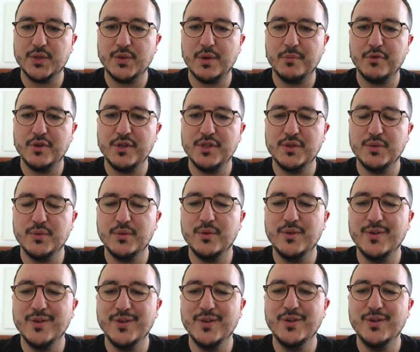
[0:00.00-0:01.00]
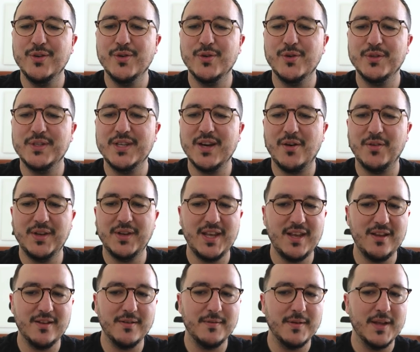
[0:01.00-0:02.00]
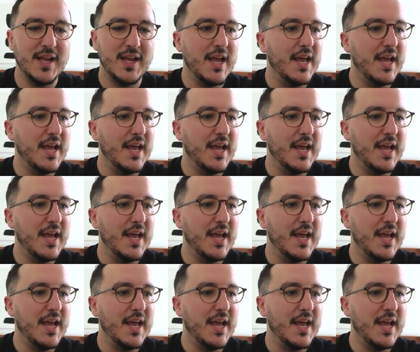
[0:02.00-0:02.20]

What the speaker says: So I'm going to go down here.